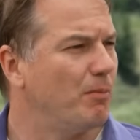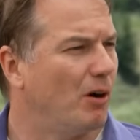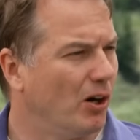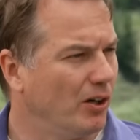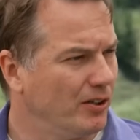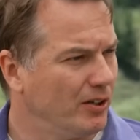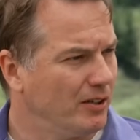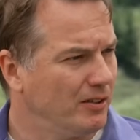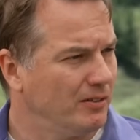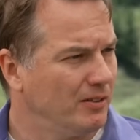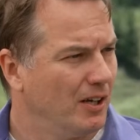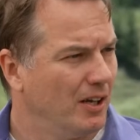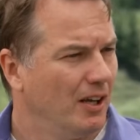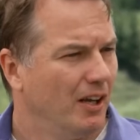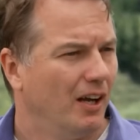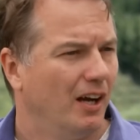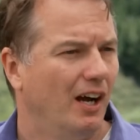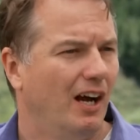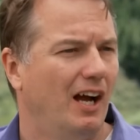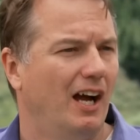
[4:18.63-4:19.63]
partner.
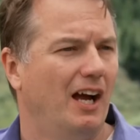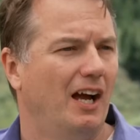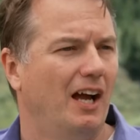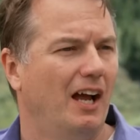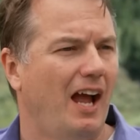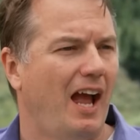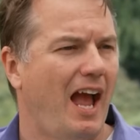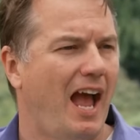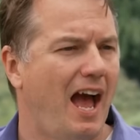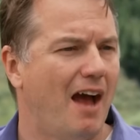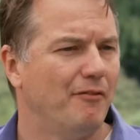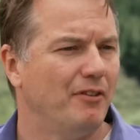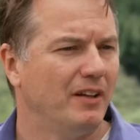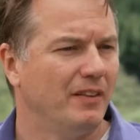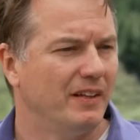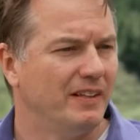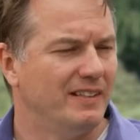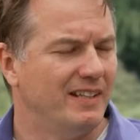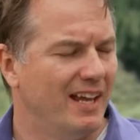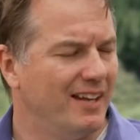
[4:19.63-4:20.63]
Having
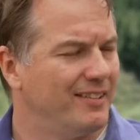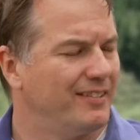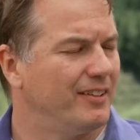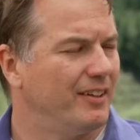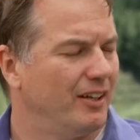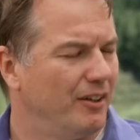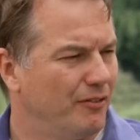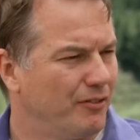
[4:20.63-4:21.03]
the density